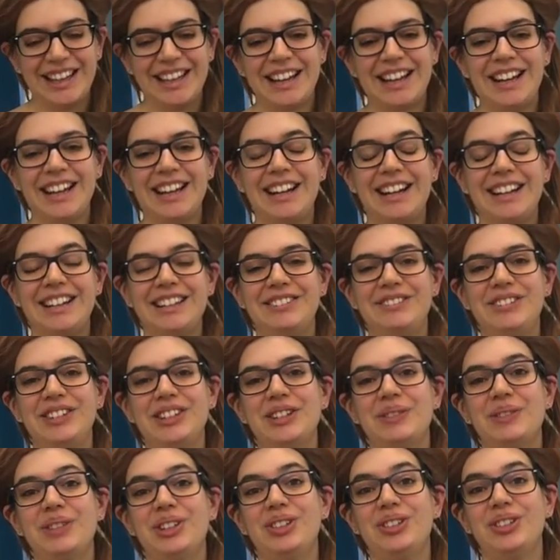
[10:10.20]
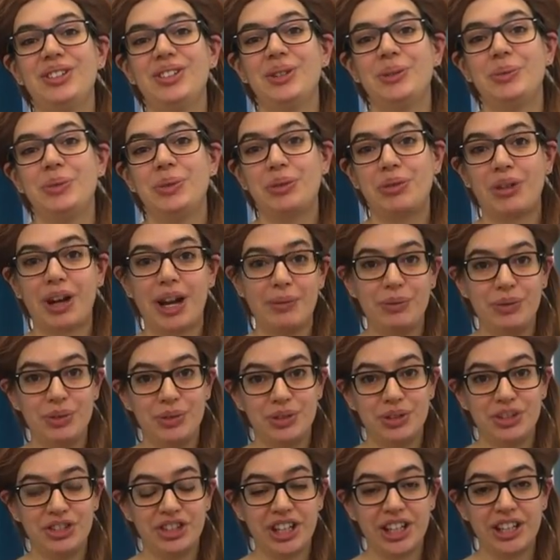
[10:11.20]
I highly recommend you subscribe to
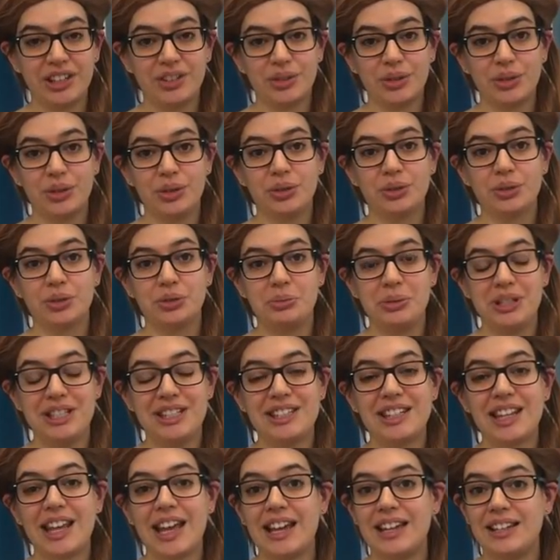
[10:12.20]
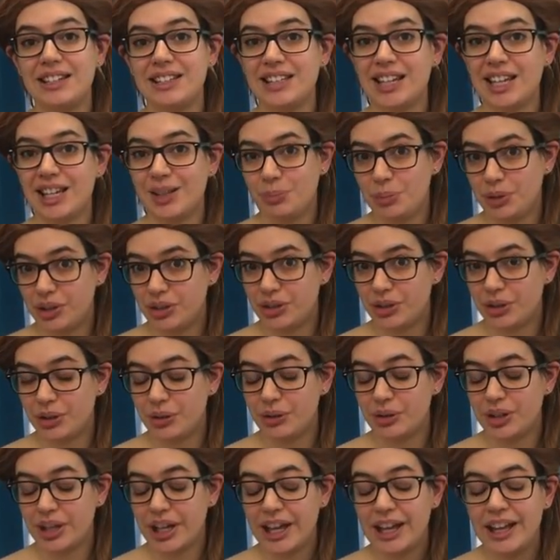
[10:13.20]
the channel so you don't miss any
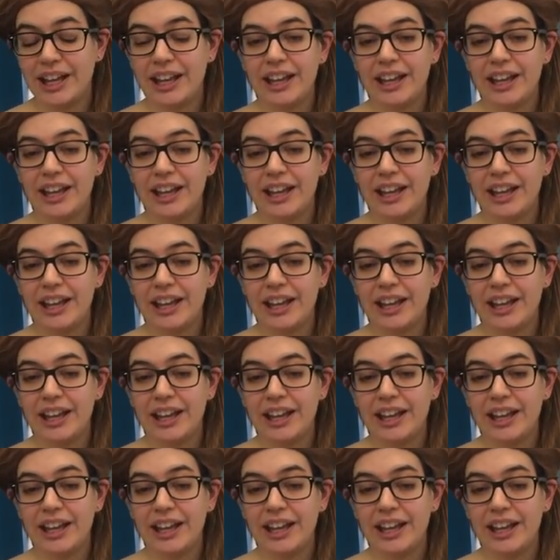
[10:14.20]
episode.